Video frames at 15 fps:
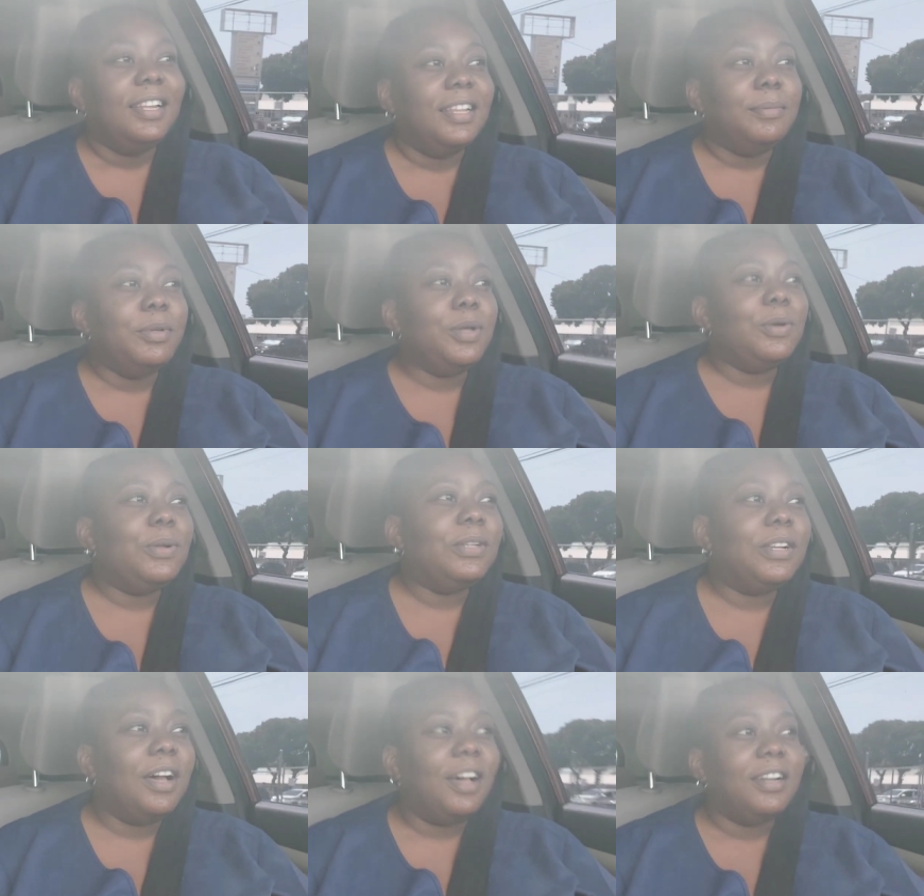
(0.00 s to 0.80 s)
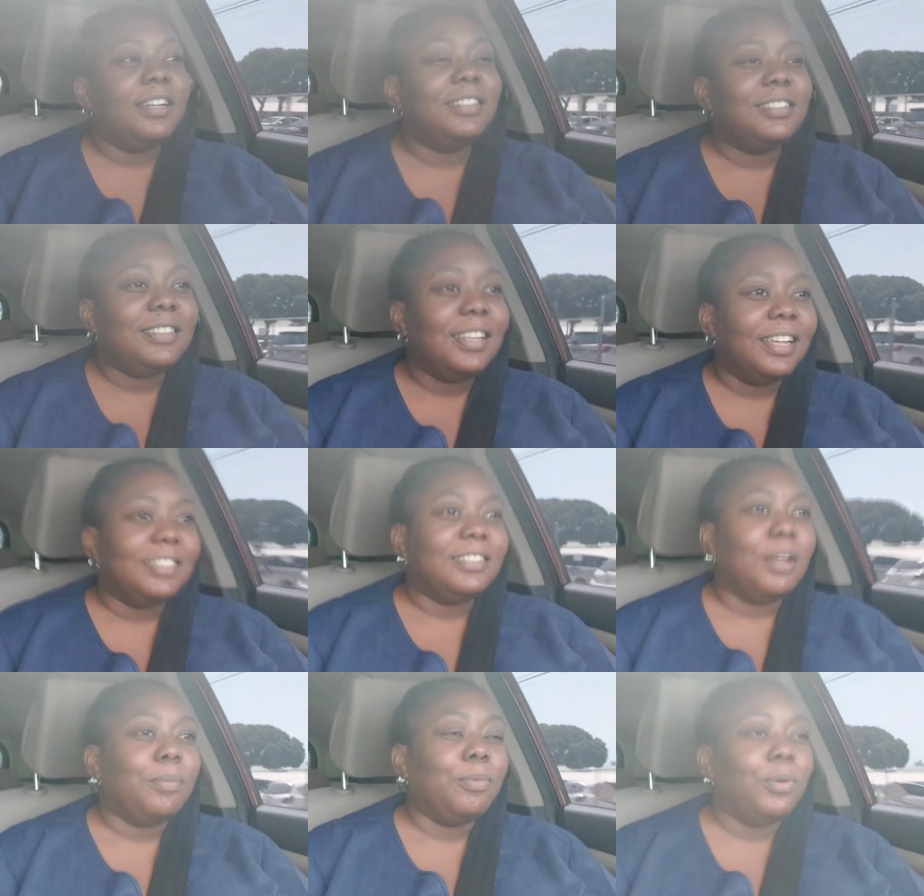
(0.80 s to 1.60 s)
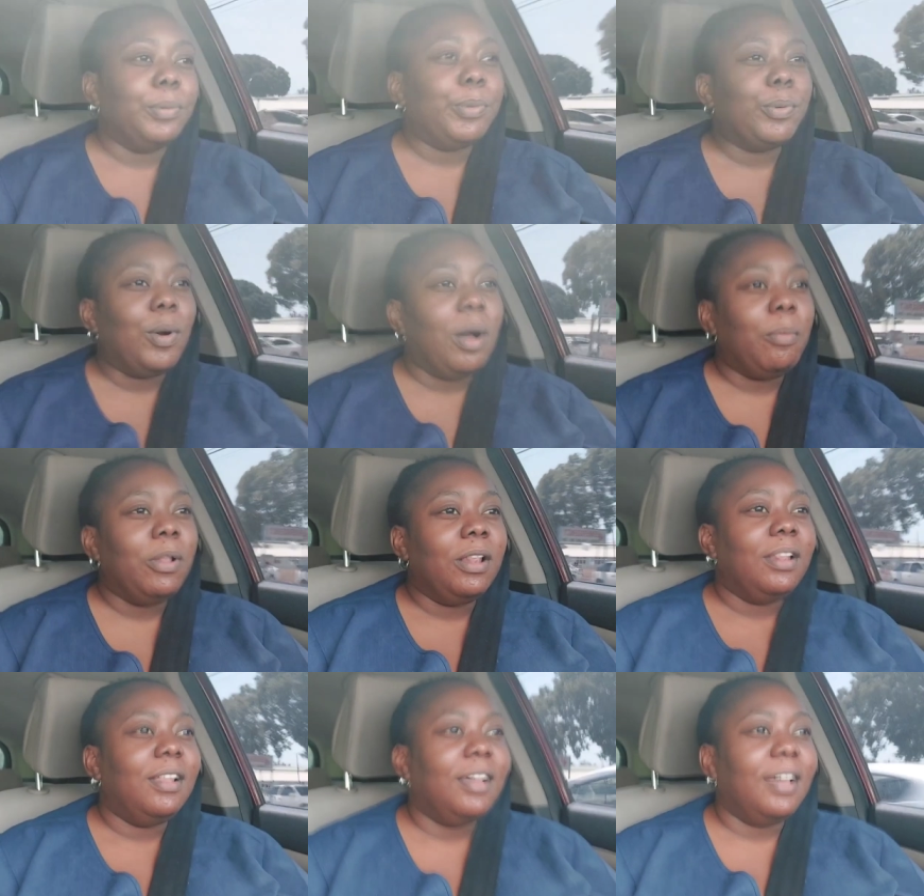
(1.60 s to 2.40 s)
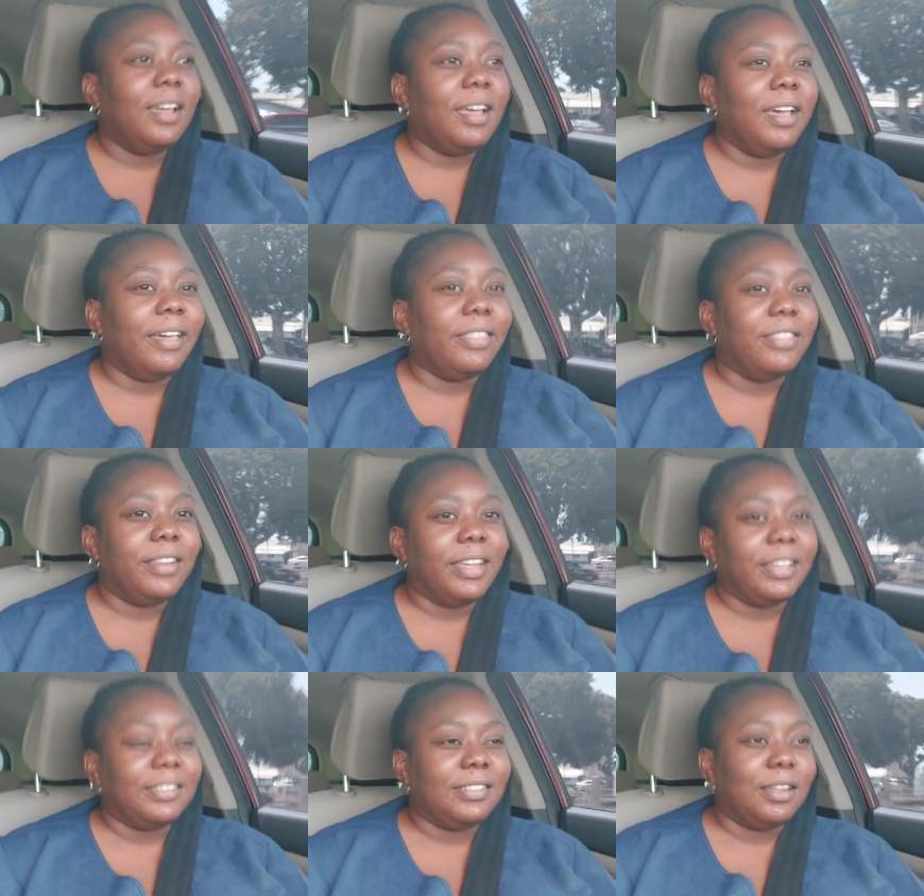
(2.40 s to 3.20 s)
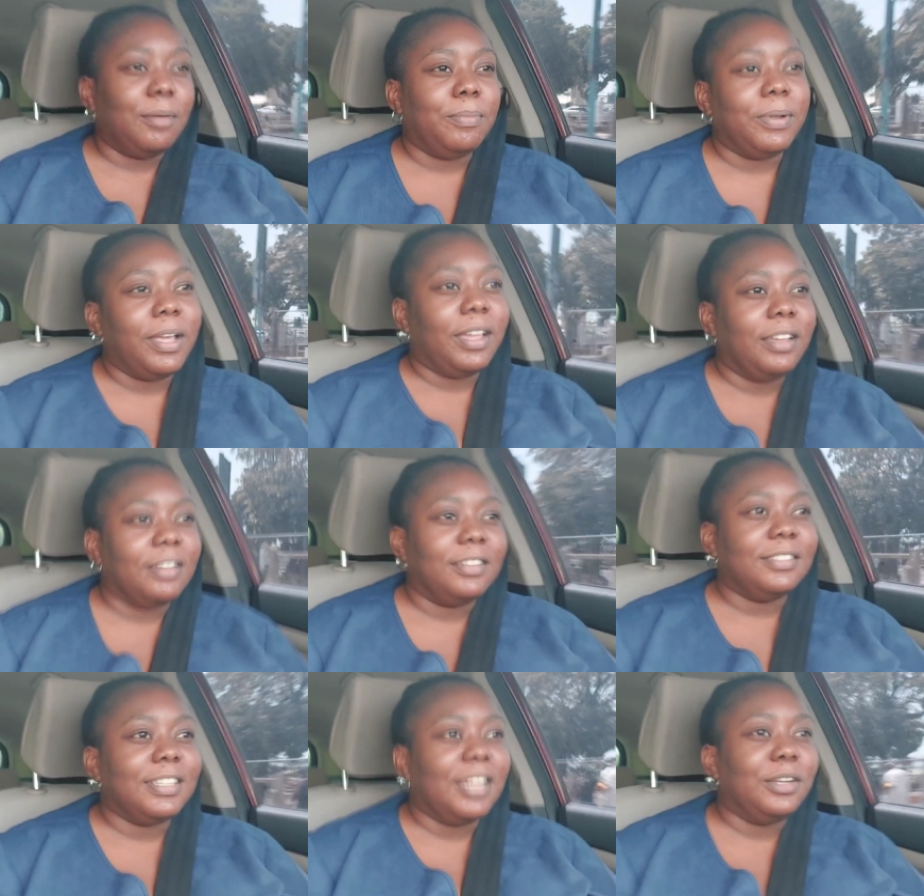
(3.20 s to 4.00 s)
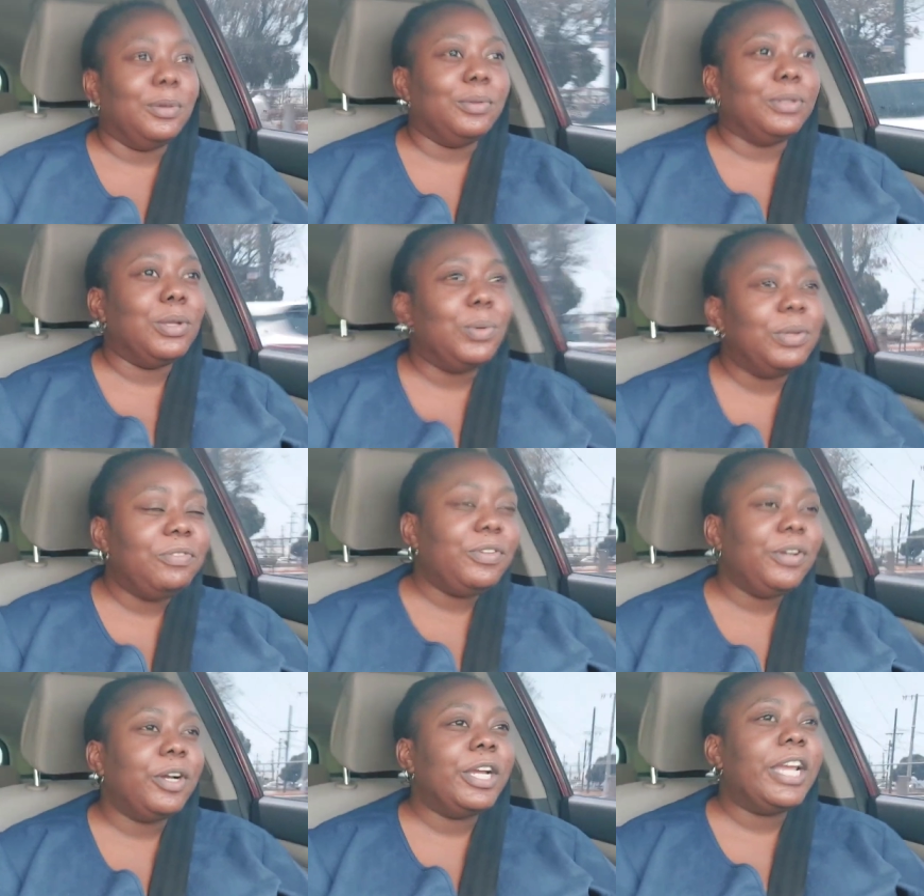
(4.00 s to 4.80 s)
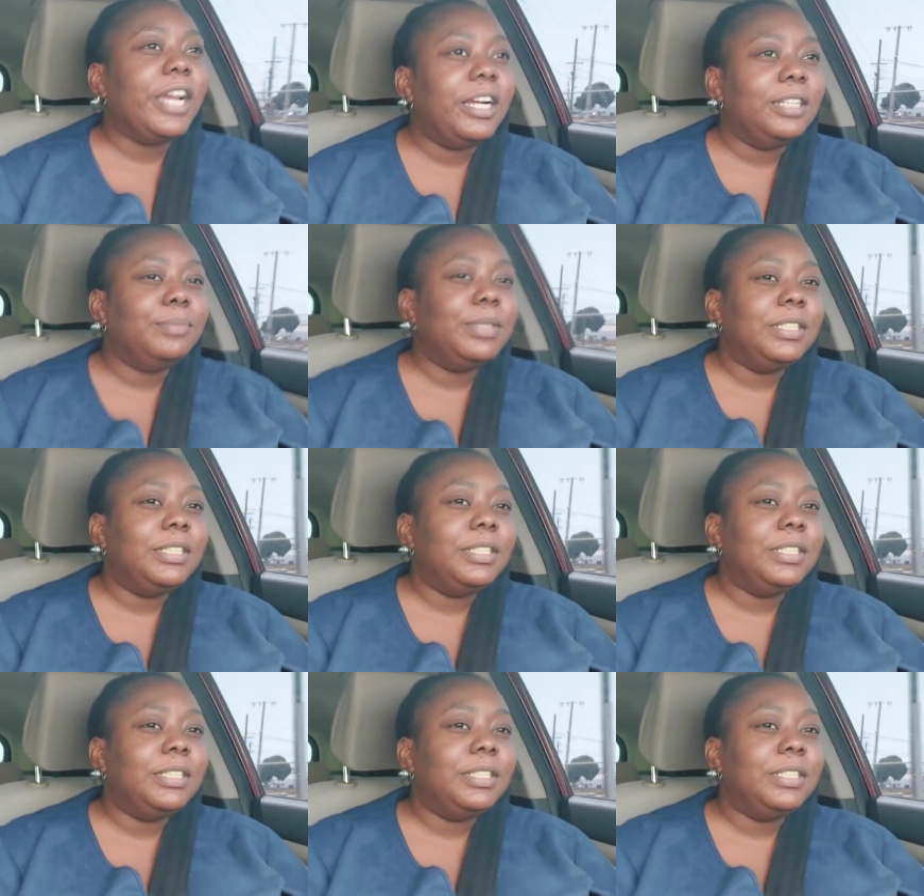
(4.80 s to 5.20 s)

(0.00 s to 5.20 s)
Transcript: Let me hold on until I stop wibble wobble at the next stoplight because I don't know if you're hearing